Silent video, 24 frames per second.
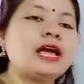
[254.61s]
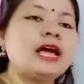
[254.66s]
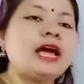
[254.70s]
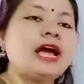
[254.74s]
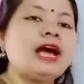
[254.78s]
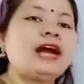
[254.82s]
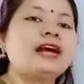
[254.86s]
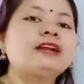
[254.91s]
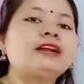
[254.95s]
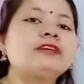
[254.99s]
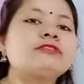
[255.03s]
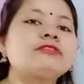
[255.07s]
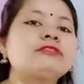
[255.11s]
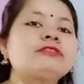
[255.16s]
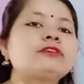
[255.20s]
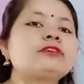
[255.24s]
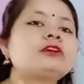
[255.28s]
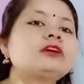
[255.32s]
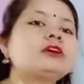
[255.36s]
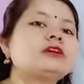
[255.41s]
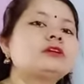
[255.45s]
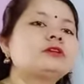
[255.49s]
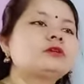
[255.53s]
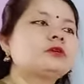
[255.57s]
And if
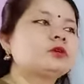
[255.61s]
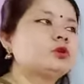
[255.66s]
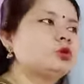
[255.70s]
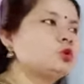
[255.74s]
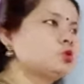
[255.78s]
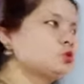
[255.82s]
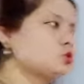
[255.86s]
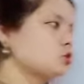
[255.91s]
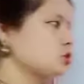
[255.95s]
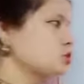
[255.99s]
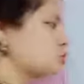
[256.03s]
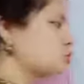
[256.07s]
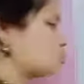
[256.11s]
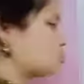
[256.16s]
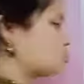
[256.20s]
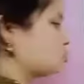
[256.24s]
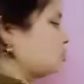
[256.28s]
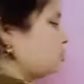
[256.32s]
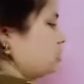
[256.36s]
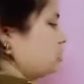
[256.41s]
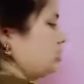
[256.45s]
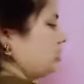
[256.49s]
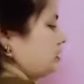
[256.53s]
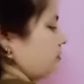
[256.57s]
it loses 2
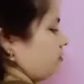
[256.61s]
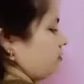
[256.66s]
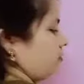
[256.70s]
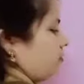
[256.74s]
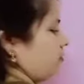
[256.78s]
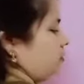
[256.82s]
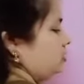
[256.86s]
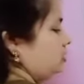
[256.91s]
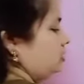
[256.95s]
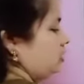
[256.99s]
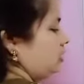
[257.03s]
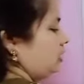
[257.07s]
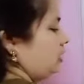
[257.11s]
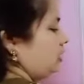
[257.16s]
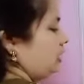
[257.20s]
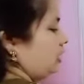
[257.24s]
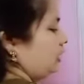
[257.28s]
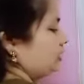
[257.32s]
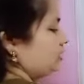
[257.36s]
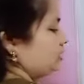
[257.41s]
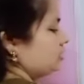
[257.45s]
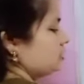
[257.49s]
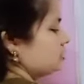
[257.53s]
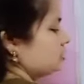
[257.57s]
electron,
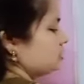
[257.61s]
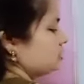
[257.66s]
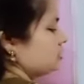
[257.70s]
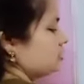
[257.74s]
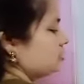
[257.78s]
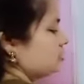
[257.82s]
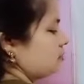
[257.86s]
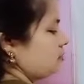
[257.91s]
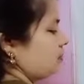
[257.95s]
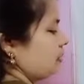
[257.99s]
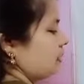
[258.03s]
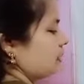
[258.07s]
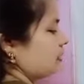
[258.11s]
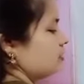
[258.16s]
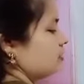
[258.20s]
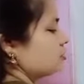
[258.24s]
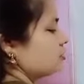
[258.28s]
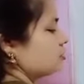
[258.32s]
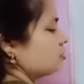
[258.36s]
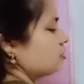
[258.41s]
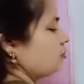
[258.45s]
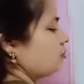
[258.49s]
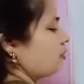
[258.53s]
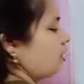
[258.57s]
like this, it's a
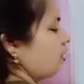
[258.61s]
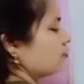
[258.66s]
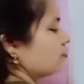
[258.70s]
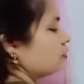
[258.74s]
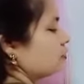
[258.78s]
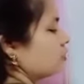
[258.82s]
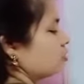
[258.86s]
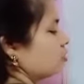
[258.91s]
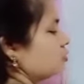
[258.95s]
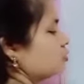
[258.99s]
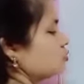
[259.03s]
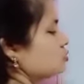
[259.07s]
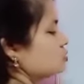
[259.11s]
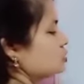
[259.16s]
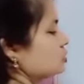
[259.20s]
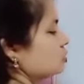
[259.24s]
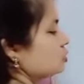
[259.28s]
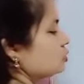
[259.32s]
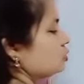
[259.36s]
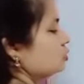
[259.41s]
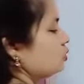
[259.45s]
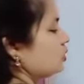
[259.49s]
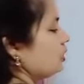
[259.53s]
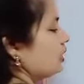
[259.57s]
magnesium, after losing
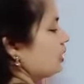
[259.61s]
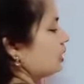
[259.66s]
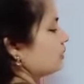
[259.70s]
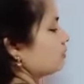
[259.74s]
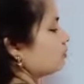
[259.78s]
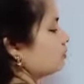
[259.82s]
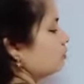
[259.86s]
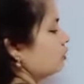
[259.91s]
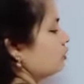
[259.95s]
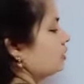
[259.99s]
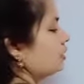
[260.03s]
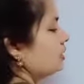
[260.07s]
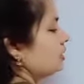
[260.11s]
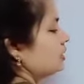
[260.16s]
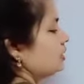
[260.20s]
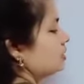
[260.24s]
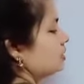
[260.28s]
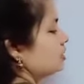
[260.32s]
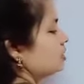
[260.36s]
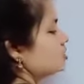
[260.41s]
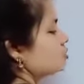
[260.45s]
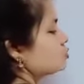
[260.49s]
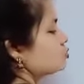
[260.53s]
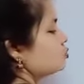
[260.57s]
2 electron,
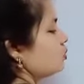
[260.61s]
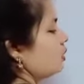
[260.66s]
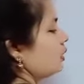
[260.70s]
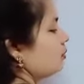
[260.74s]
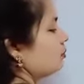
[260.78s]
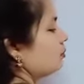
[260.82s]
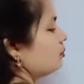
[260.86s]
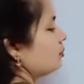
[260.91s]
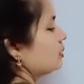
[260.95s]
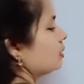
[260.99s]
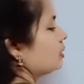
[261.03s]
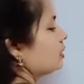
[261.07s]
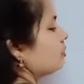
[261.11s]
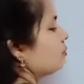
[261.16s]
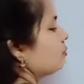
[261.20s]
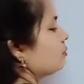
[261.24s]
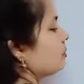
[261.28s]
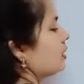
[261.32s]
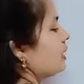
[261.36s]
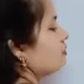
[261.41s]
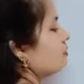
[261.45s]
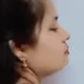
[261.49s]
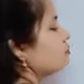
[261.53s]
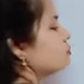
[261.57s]
this one become
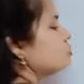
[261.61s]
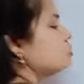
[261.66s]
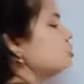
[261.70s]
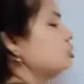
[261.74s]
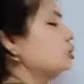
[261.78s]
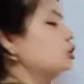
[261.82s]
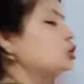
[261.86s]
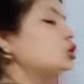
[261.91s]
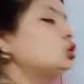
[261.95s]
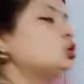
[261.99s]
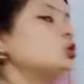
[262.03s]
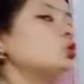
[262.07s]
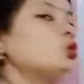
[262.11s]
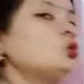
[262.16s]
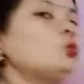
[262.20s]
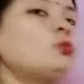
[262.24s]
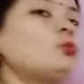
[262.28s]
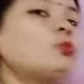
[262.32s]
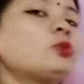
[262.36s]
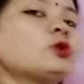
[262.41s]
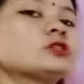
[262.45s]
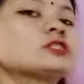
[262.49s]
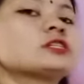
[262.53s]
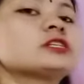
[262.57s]
Mg2
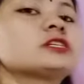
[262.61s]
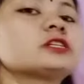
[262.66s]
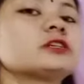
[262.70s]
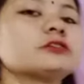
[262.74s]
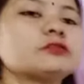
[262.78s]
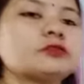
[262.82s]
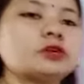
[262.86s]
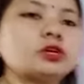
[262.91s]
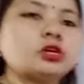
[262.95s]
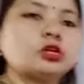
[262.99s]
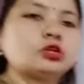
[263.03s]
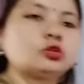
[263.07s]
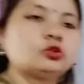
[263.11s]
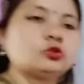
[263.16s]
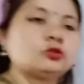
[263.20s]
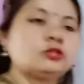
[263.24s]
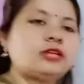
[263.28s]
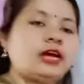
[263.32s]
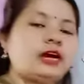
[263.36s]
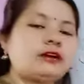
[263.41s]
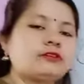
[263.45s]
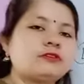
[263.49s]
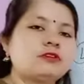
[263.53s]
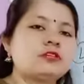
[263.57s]
positive, so
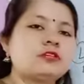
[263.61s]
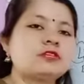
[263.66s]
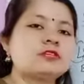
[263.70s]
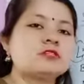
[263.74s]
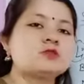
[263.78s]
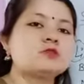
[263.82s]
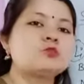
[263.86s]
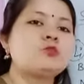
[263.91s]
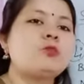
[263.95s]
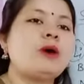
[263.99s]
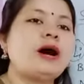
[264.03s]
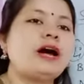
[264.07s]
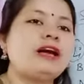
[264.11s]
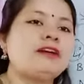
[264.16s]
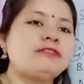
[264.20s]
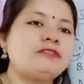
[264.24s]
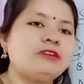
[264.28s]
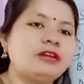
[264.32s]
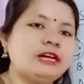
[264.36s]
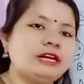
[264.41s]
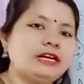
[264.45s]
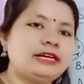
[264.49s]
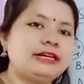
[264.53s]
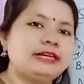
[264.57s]
that one is
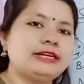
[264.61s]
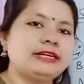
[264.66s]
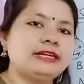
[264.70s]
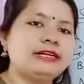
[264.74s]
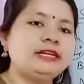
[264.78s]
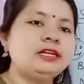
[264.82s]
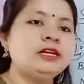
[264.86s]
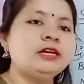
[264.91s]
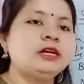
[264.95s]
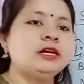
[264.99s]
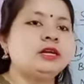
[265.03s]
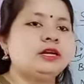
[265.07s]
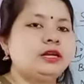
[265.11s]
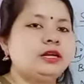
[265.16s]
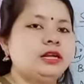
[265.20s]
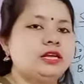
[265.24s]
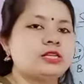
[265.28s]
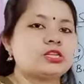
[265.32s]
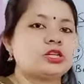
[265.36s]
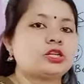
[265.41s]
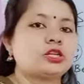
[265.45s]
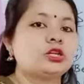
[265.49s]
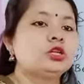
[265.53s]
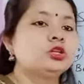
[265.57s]
bivalent in
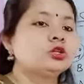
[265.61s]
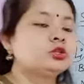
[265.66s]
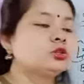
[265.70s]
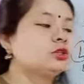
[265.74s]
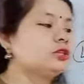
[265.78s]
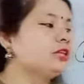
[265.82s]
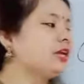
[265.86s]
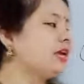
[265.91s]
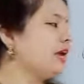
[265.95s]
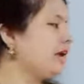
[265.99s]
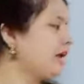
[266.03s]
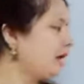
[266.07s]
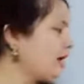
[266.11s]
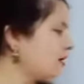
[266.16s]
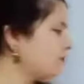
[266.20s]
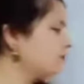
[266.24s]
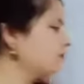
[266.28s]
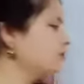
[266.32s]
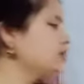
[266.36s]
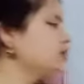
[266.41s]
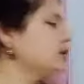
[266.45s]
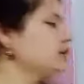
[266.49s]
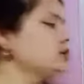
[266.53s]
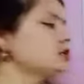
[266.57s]
nature. So they have
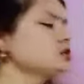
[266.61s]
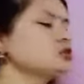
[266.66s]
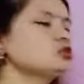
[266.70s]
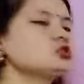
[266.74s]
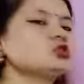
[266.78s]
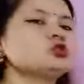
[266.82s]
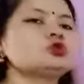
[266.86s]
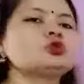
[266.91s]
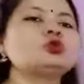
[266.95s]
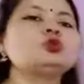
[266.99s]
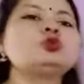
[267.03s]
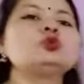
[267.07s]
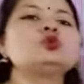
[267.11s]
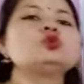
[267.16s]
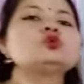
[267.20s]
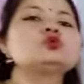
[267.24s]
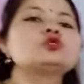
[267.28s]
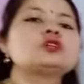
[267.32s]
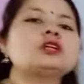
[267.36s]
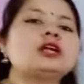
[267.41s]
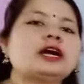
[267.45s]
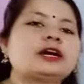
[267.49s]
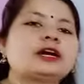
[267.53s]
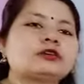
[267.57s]
tendency to lose
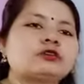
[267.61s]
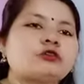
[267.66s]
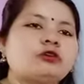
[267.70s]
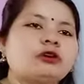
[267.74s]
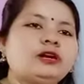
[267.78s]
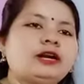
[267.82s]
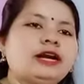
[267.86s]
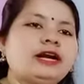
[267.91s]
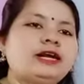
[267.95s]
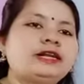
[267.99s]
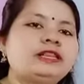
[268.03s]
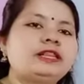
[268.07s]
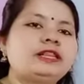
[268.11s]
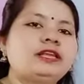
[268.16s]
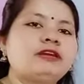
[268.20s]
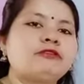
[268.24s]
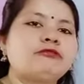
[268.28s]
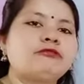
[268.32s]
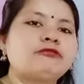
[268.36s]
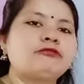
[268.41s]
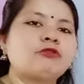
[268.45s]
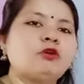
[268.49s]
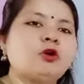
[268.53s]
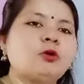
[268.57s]
electron and they
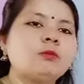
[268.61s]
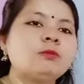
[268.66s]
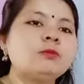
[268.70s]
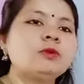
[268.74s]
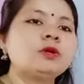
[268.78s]
form,